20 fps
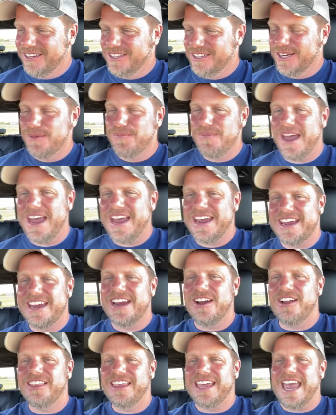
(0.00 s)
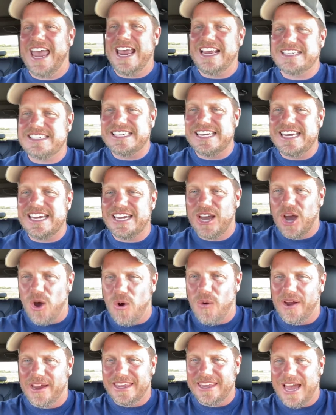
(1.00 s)
you may hear the A
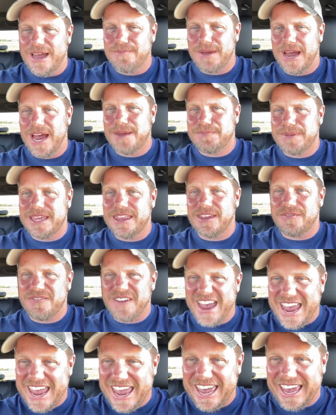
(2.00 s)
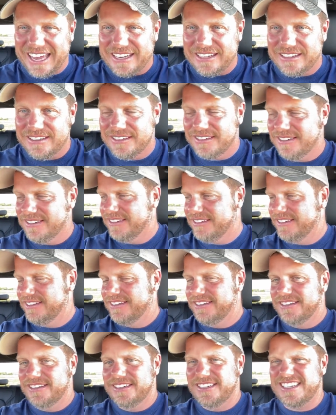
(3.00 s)
C going. That might be the fan,
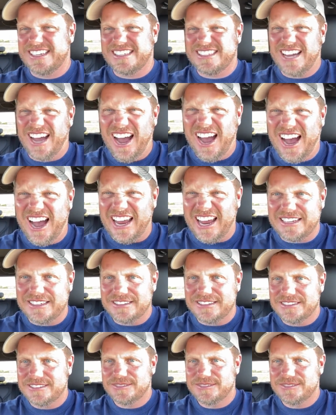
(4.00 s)
because it's hot.